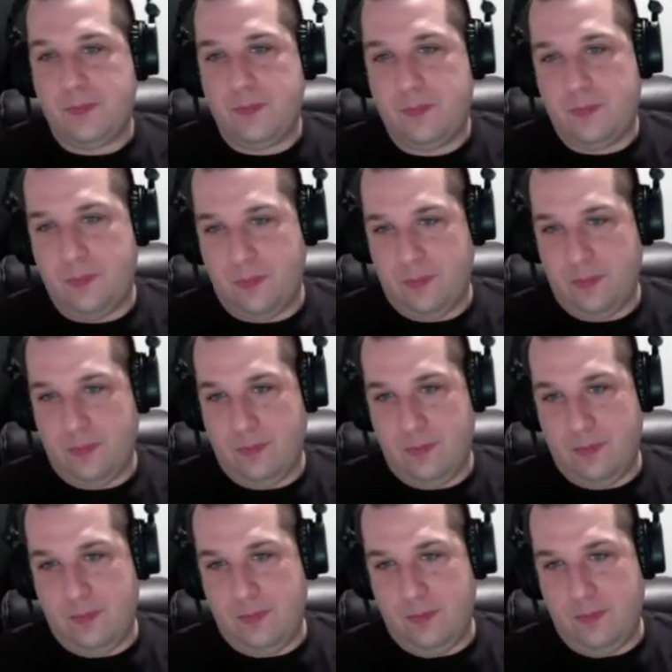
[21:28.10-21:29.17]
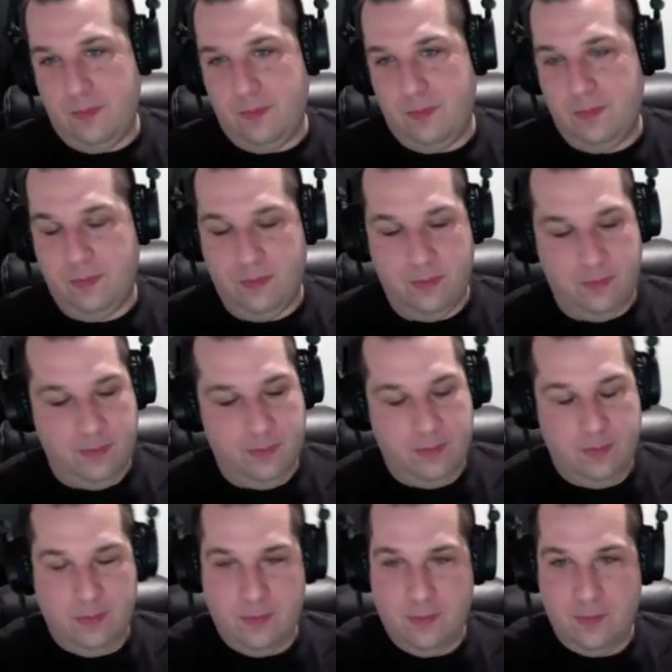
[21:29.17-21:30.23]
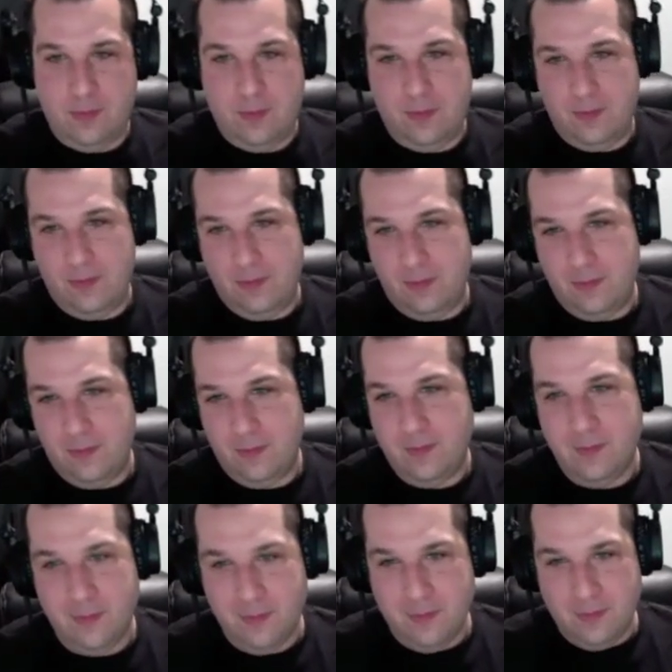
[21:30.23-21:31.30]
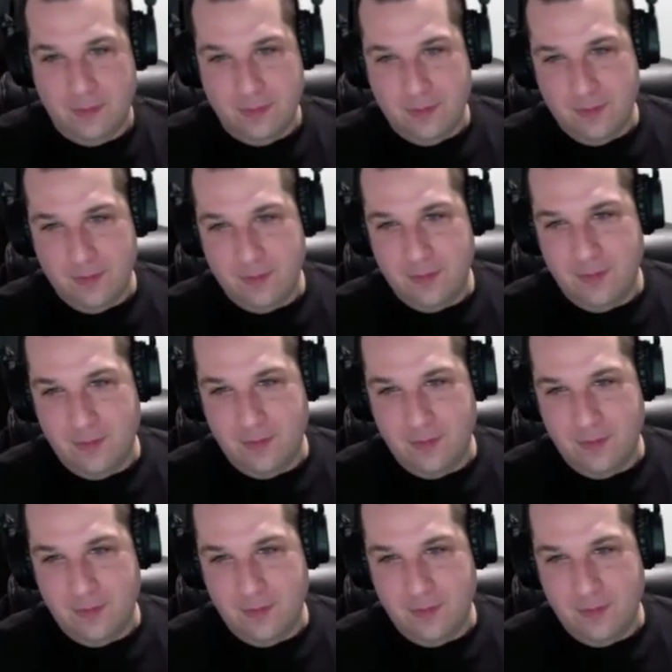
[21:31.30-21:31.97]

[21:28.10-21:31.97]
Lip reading: [no speech]